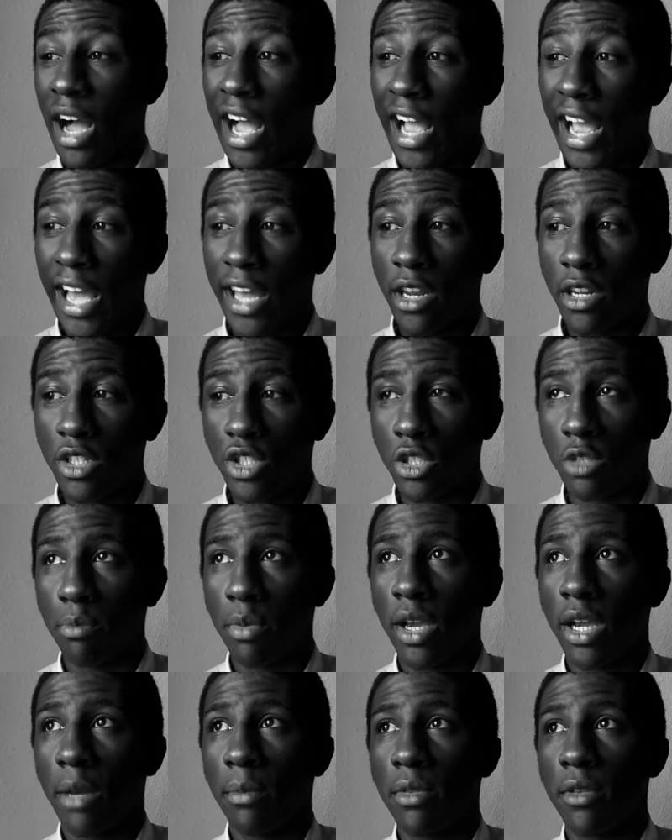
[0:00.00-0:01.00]
I had to
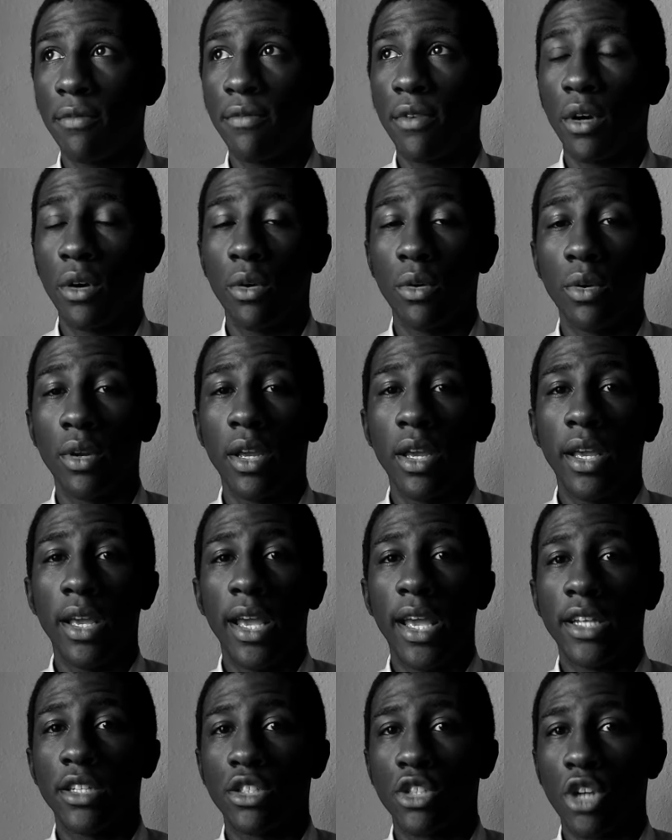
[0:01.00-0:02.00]
just pick up the phone
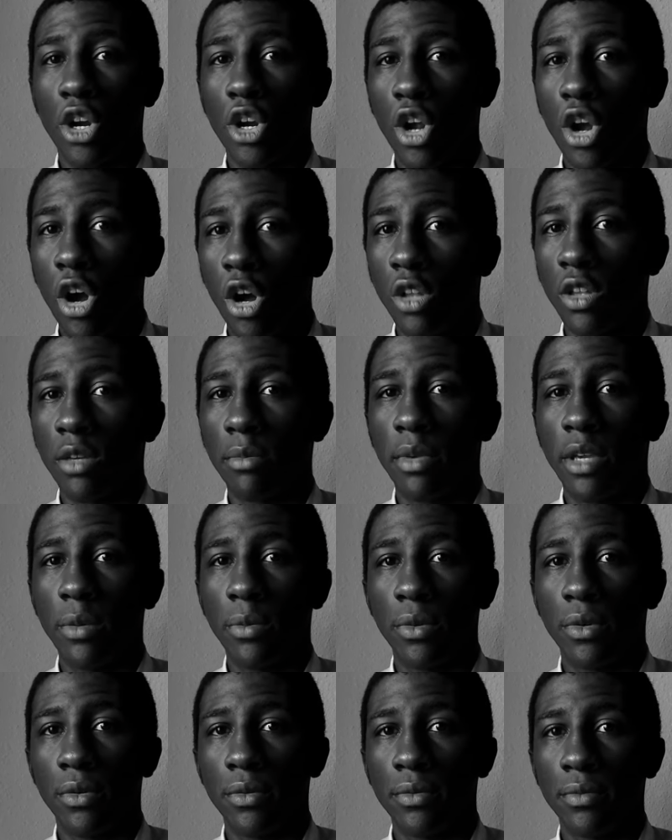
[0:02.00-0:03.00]
and start calling
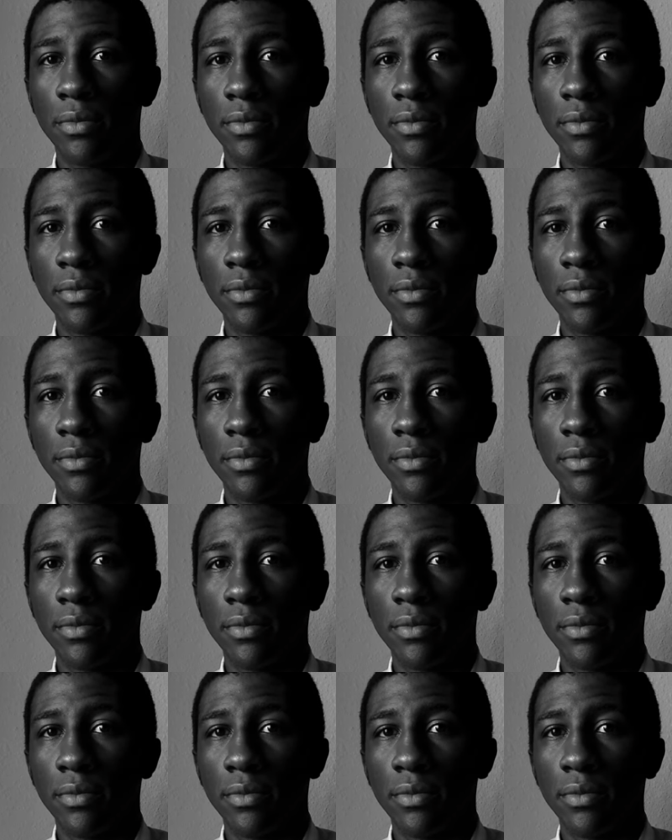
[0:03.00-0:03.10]
people.